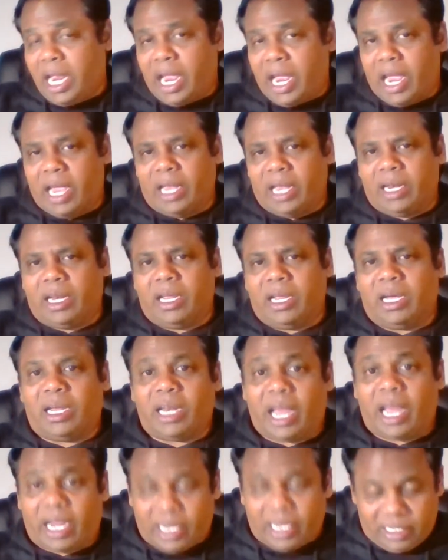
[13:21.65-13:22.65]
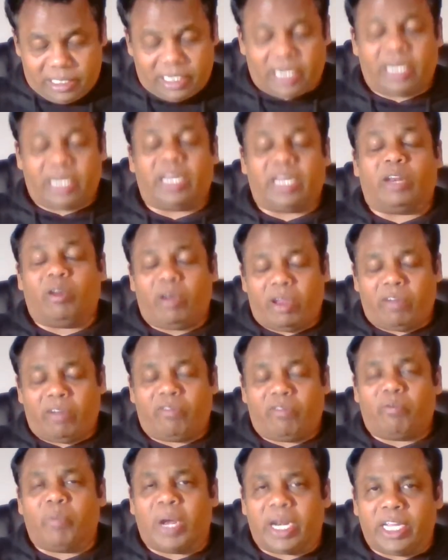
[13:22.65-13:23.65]
And like I said,
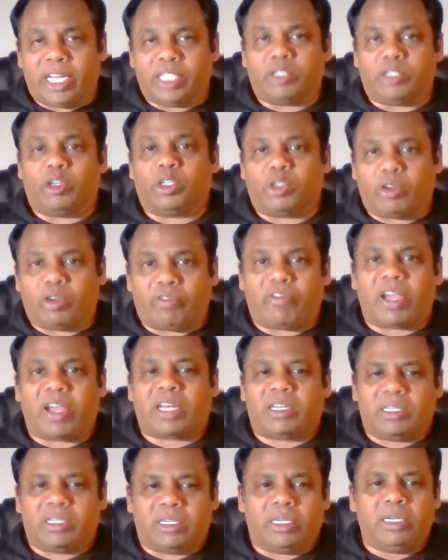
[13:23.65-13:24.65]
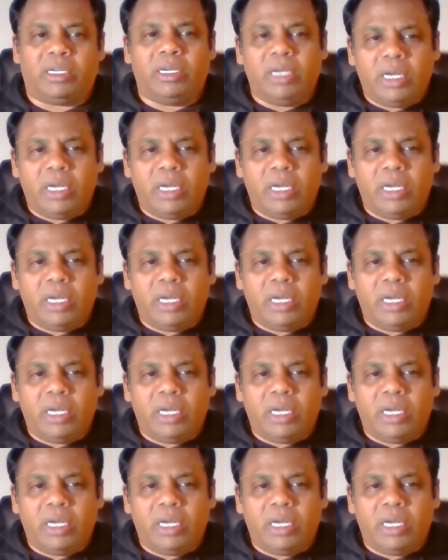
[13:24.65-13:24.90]
if money is also a factor,